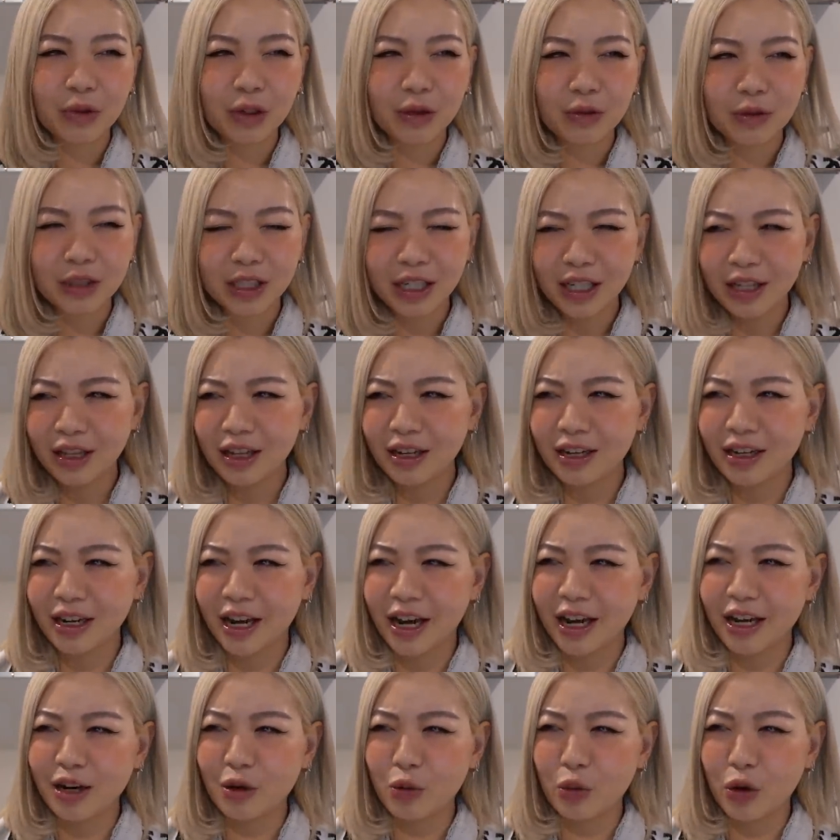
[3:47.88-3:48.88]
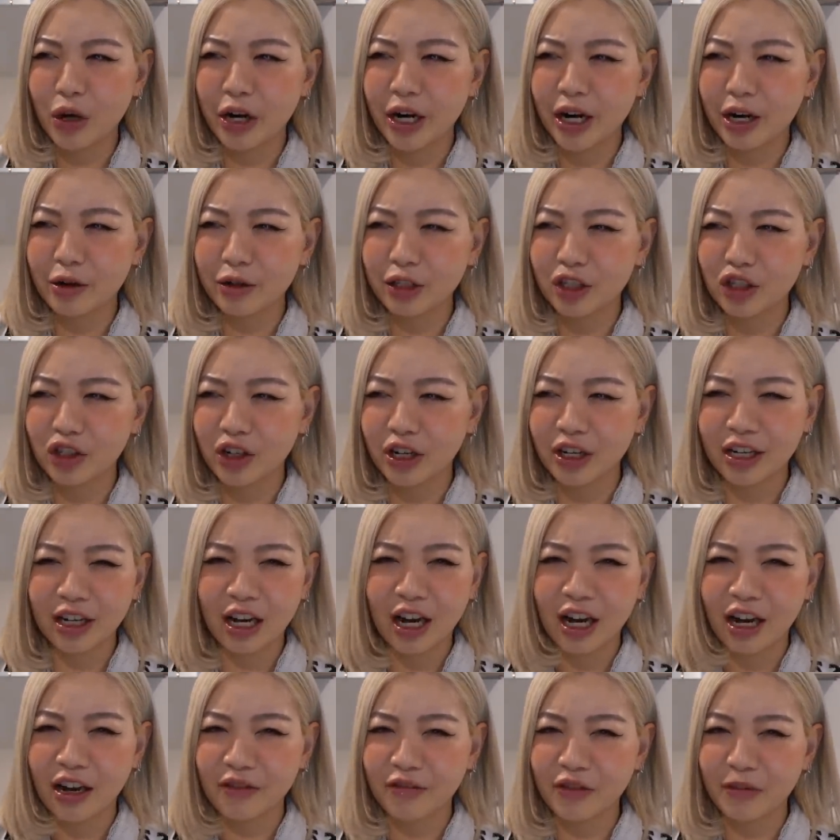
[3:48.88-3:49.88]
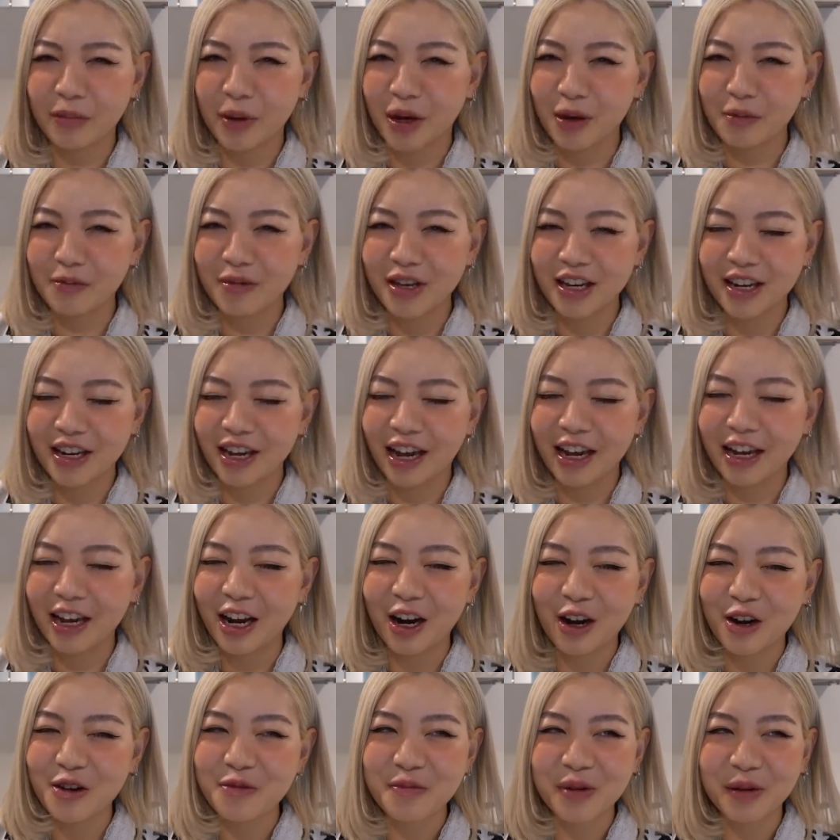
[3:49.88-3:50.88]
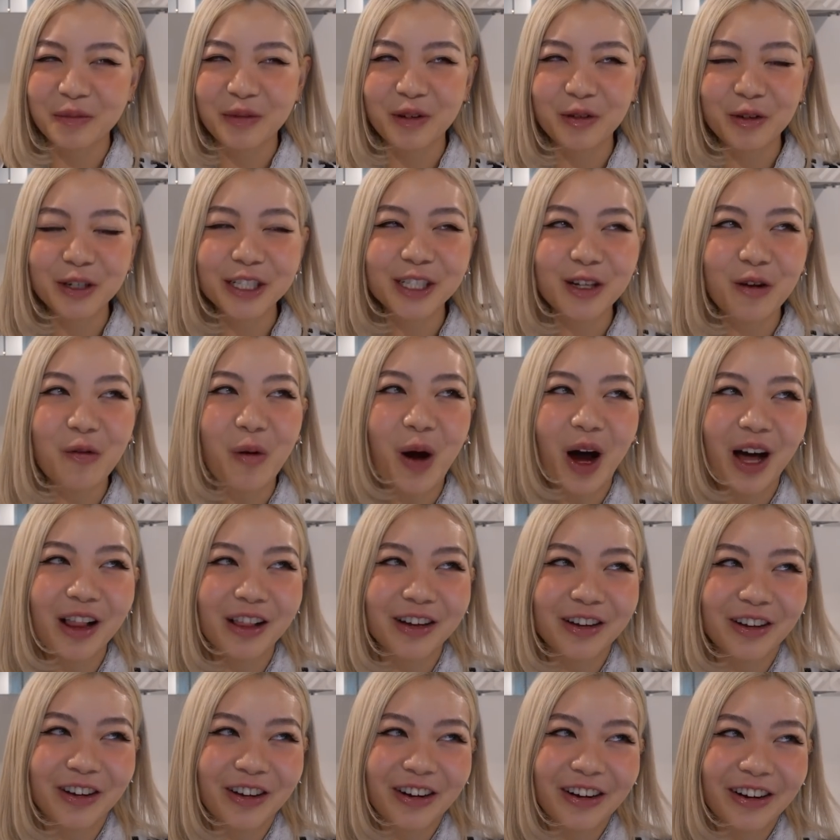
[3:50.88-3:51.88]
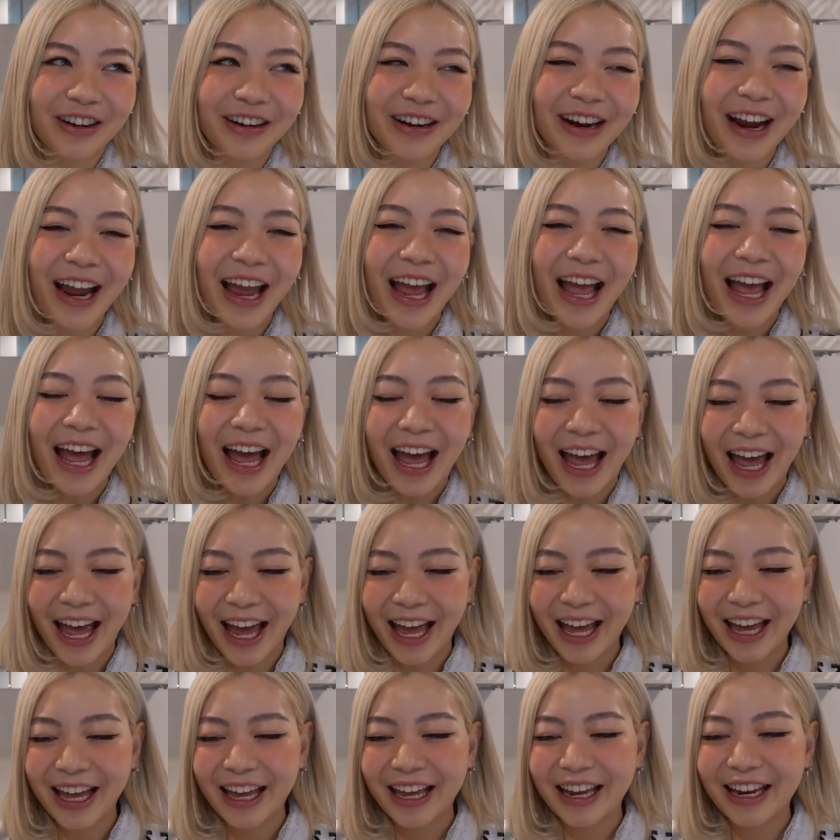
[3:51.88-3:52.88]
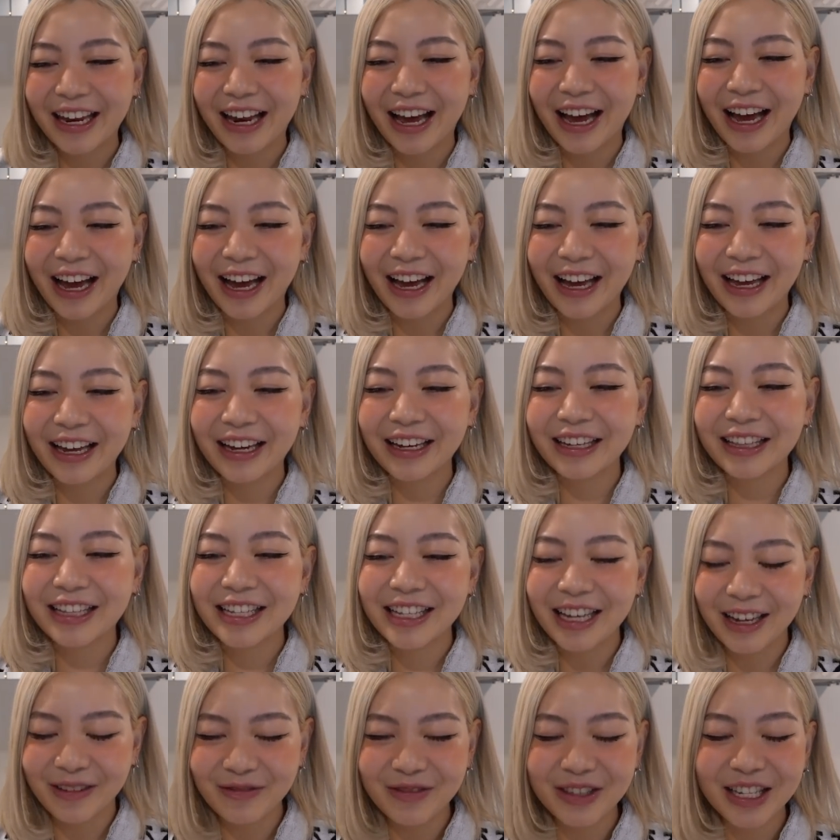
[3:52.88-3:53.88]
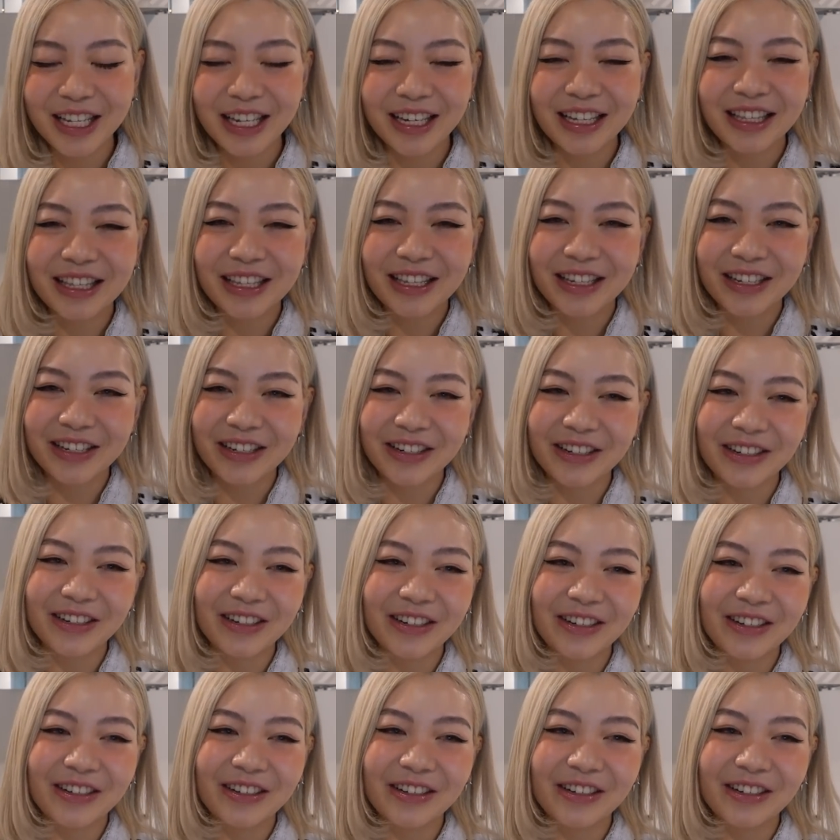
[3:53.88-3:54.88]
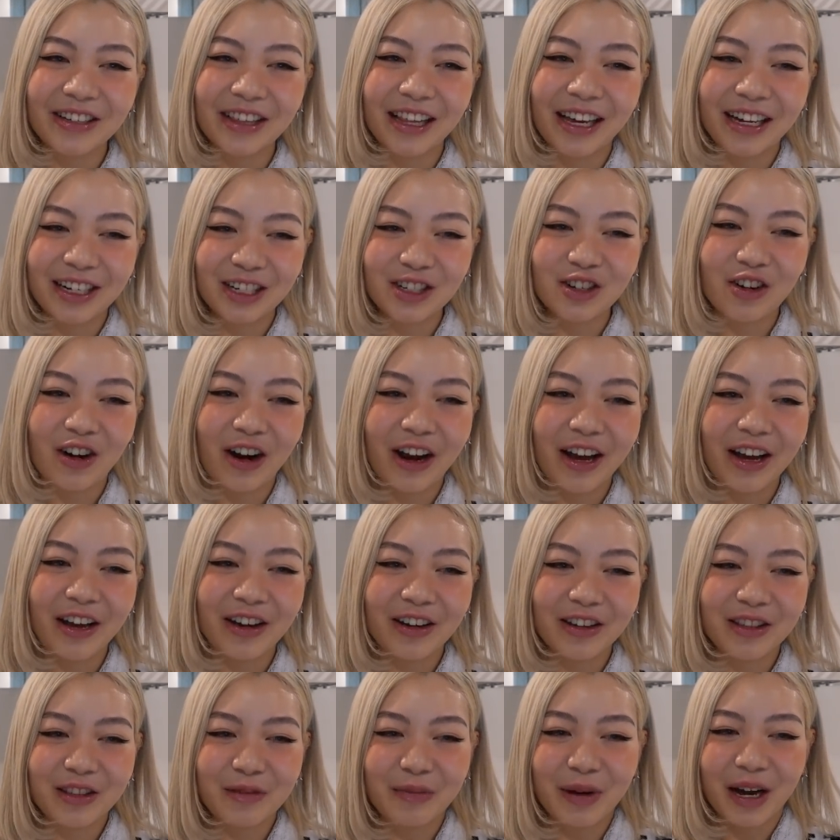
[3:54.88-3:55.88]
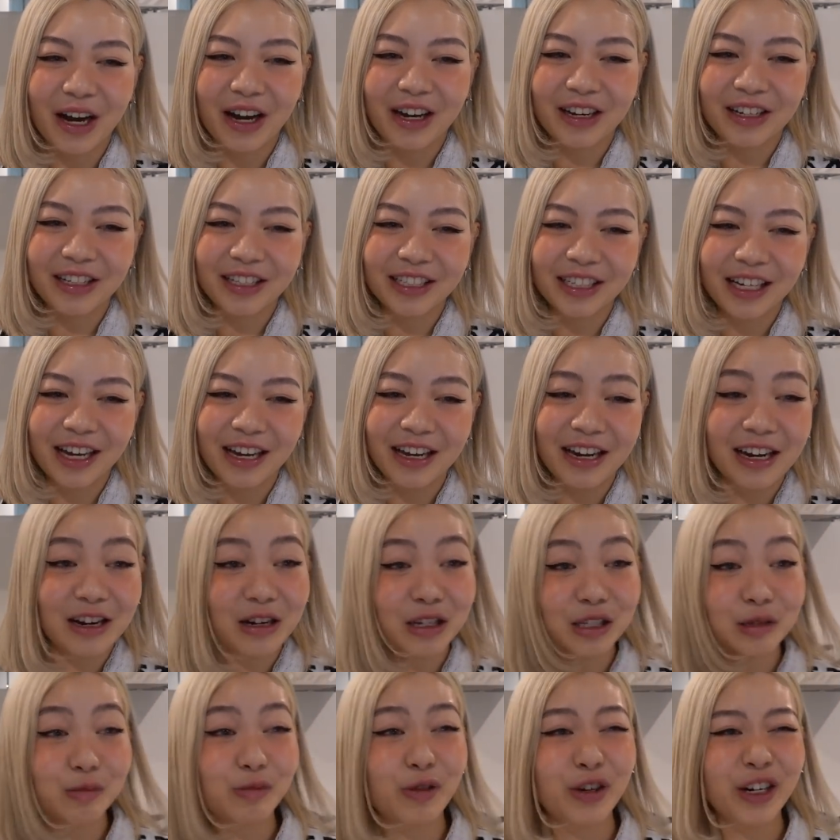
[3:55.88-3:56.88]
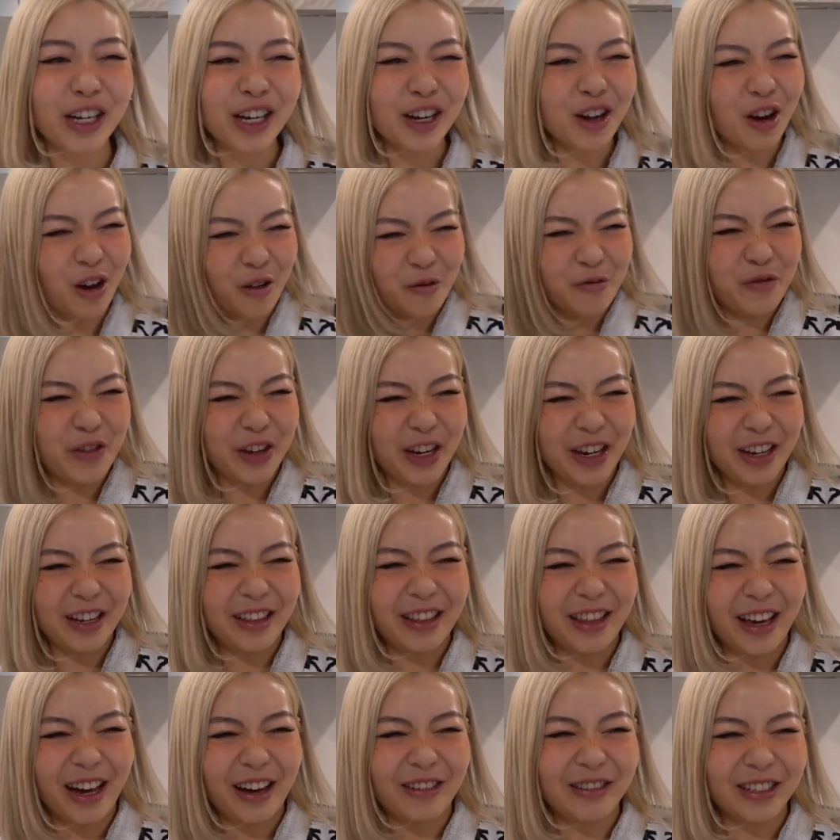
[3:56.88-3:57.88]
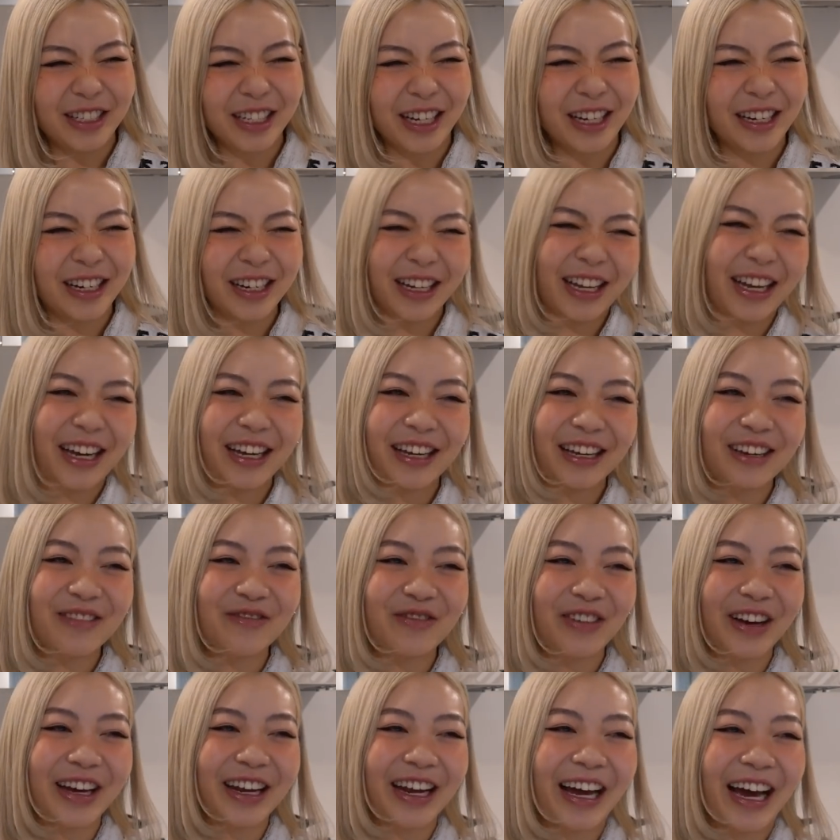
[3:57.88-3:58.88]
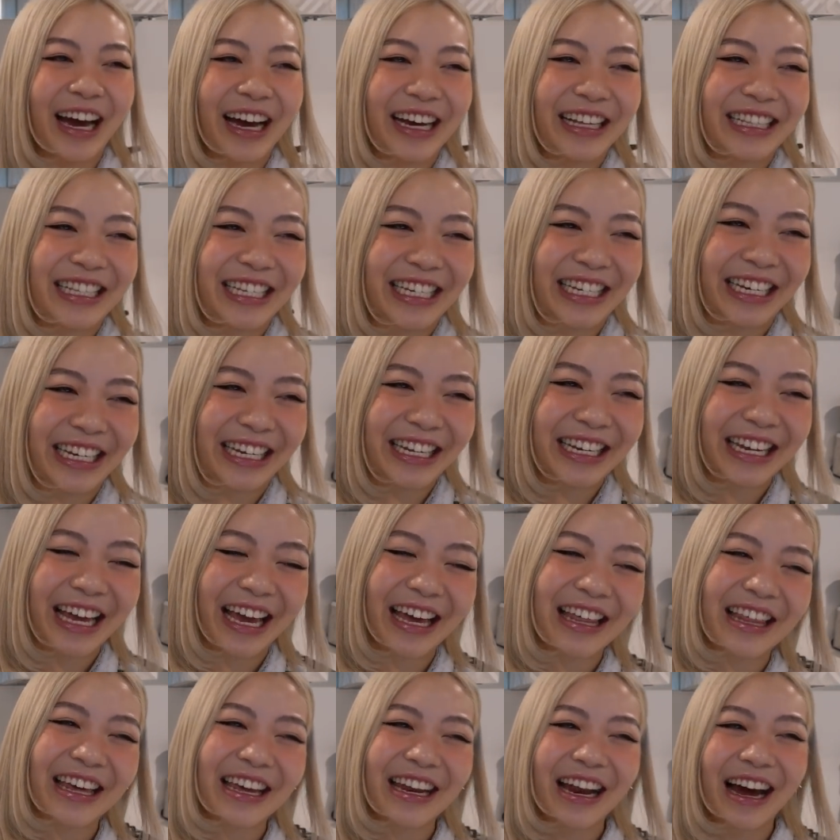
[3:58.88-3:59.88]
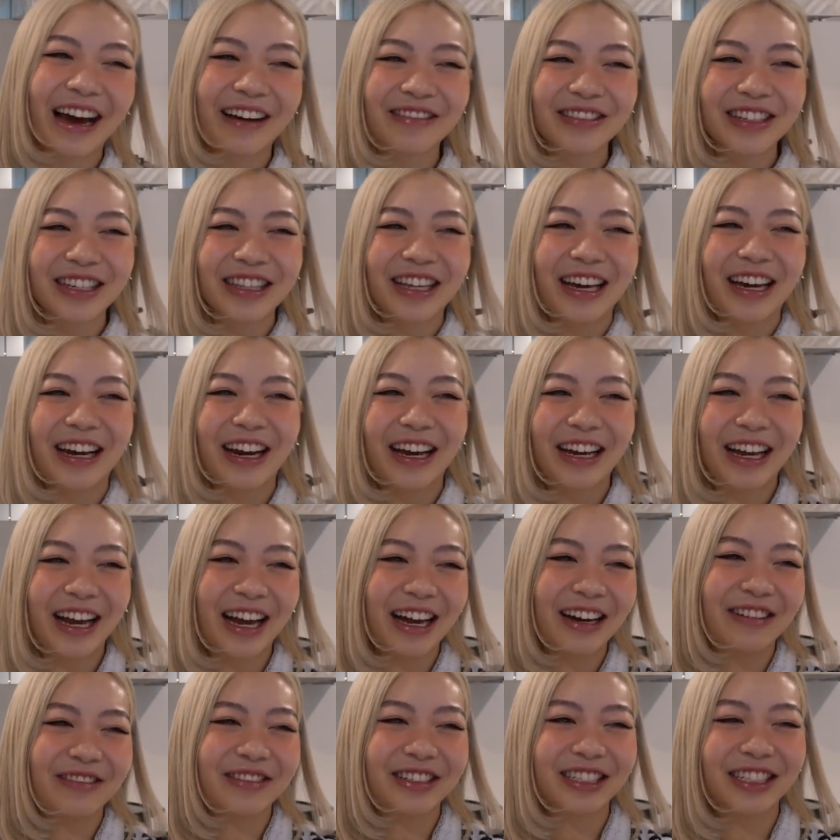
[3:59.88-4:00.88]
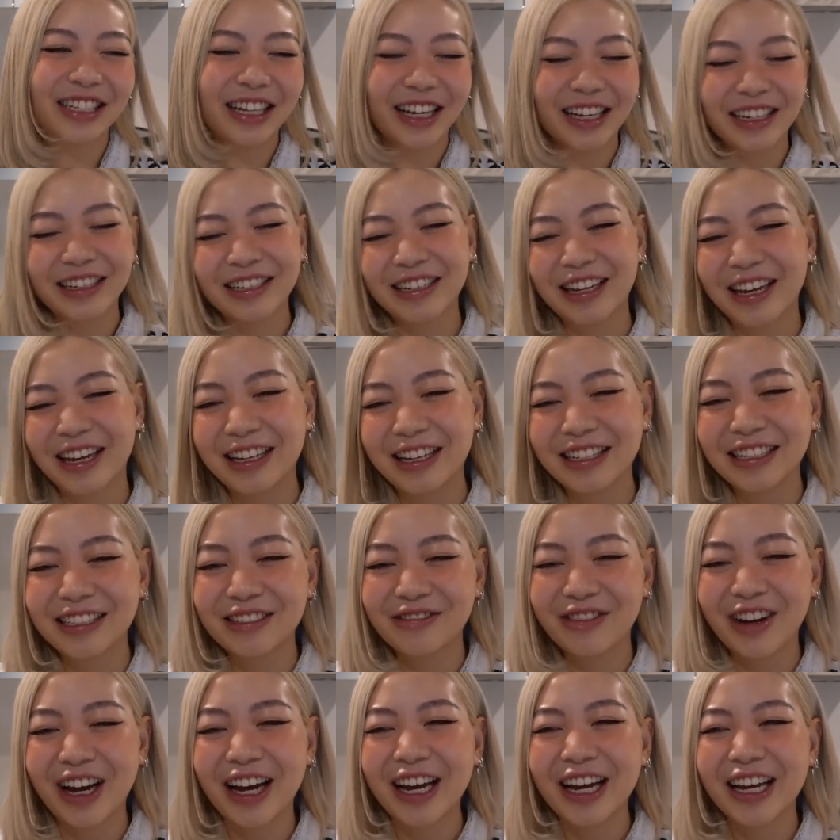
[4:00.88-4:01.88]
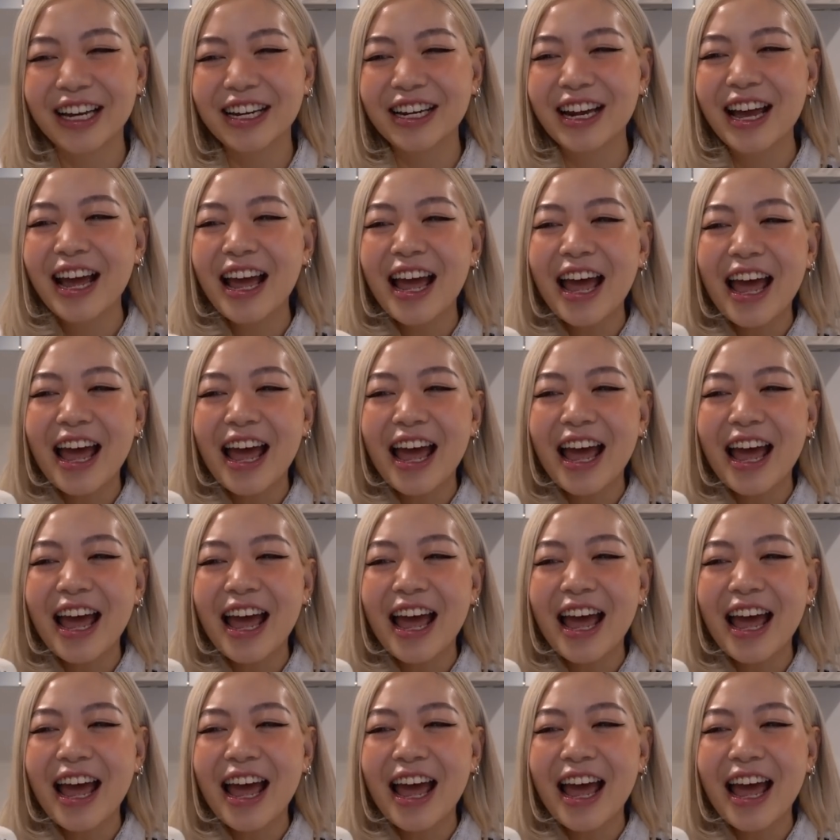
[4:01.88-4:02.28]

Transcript: Was it the night where I was trying to carve a pumpkin? I can't remember. It was a while ago. And I attempted to like try it on the Patta site. And I was pretty confident that I was gonna get it, but I didn't. And then after that, I kind of was like, it's fine.